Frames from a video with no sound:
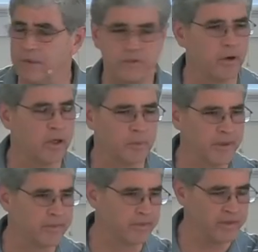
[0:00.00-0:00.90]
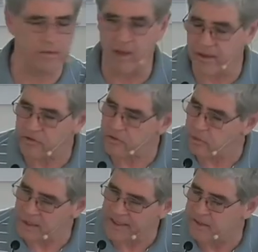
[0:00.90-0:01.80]
we talk about the
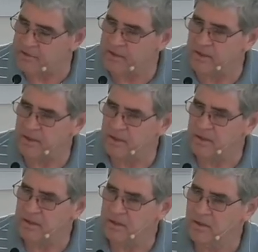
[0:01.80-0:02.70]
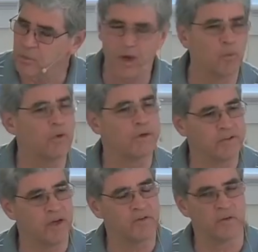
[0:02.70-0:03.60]
theological end of it, we don't really
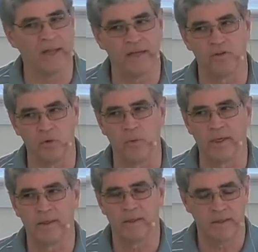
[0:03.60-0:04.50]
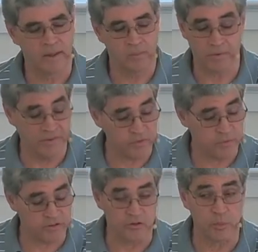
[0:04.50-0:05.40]
touch on that, do we? But this
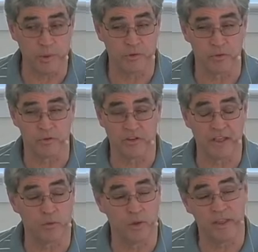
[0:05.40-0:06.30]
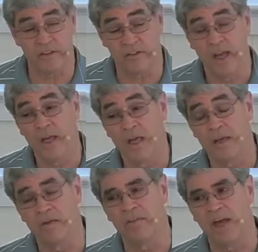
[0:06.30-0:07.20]
was a spiritual state of readiness.
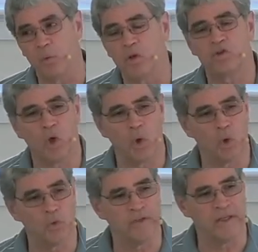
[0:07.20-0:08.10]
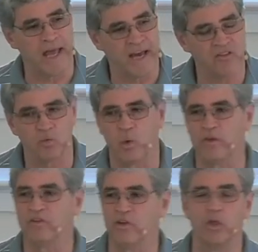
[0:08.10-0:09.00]
They were told in Acts
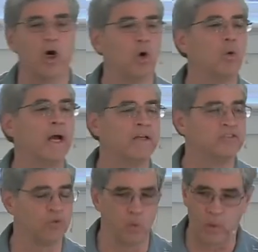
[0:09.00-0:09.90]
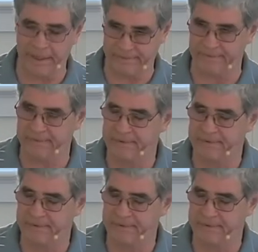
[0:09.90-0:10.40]
1 to go and to wait.